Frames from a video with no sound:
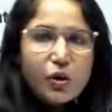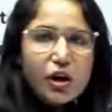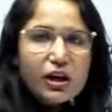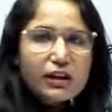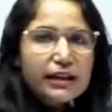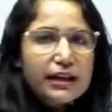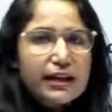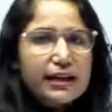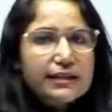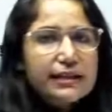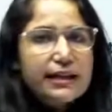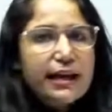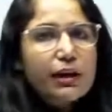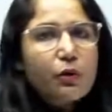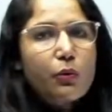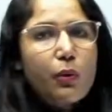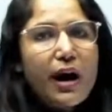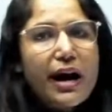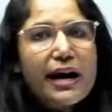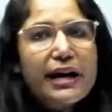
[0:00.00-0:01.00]
What is
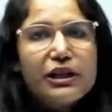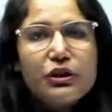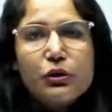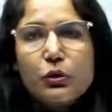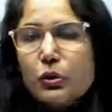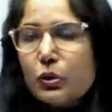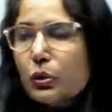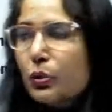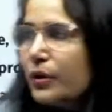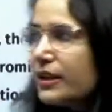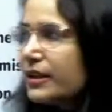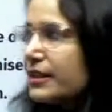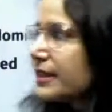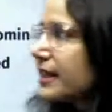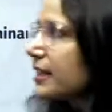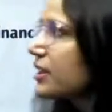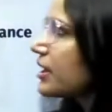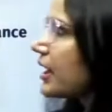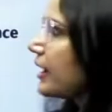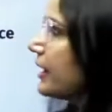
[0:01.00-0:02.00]
required to do in
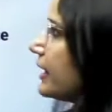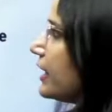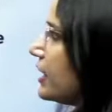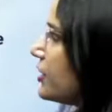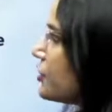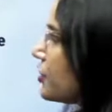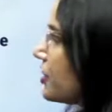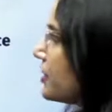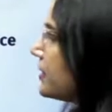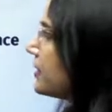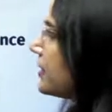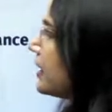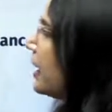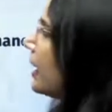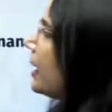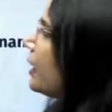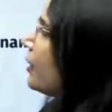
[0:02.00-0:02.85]
such conditions?